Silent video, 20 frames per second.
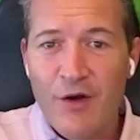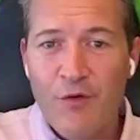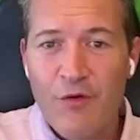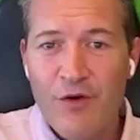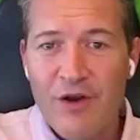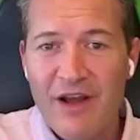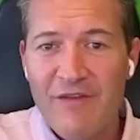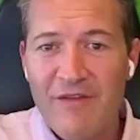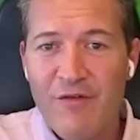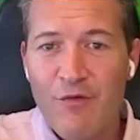
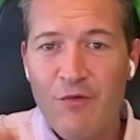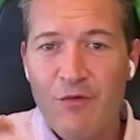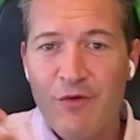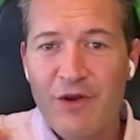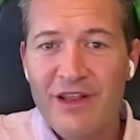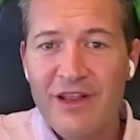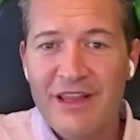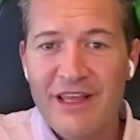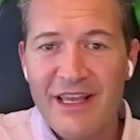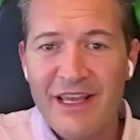We're never
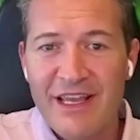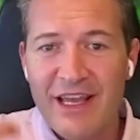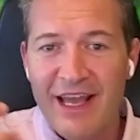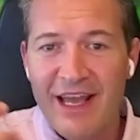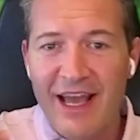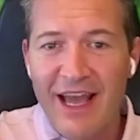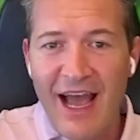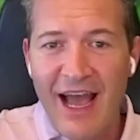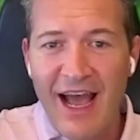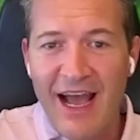really
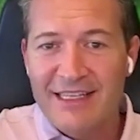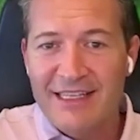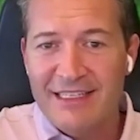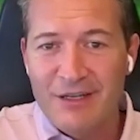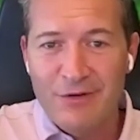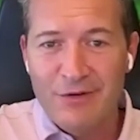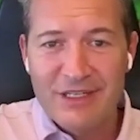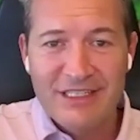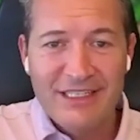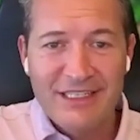
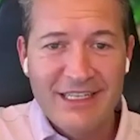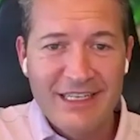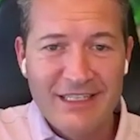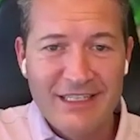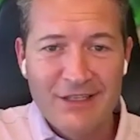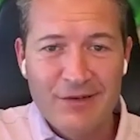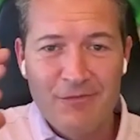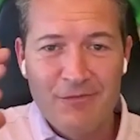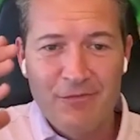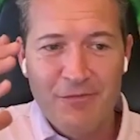asking questions.
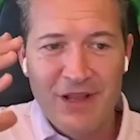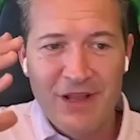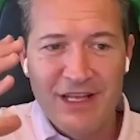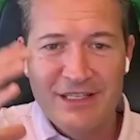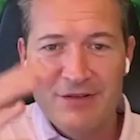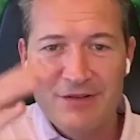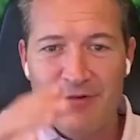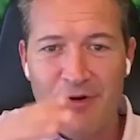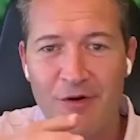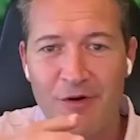
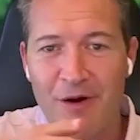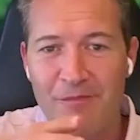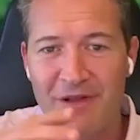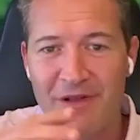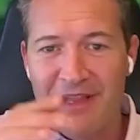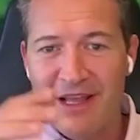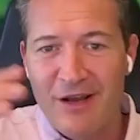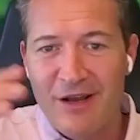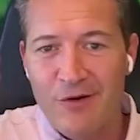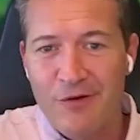Kids grow up
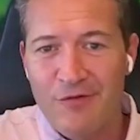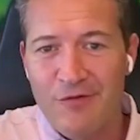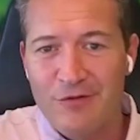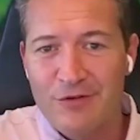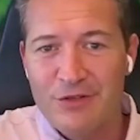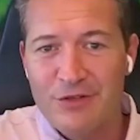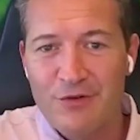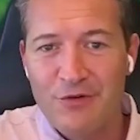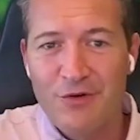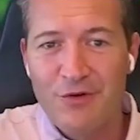and they go through
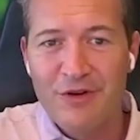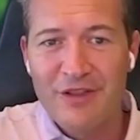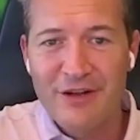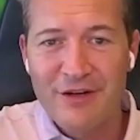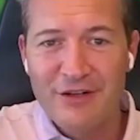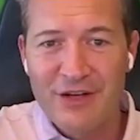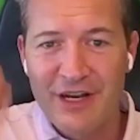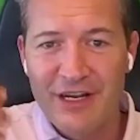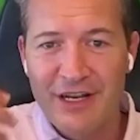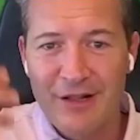school and they're
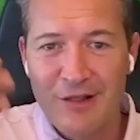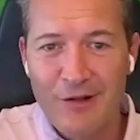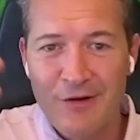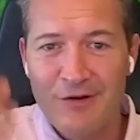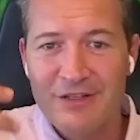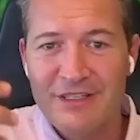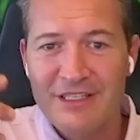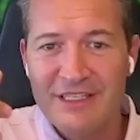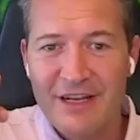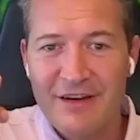trying to
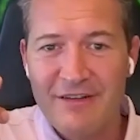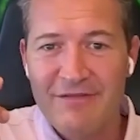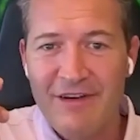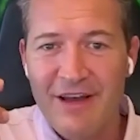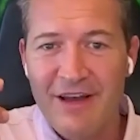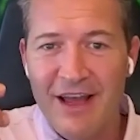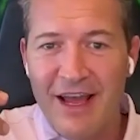learn stuff.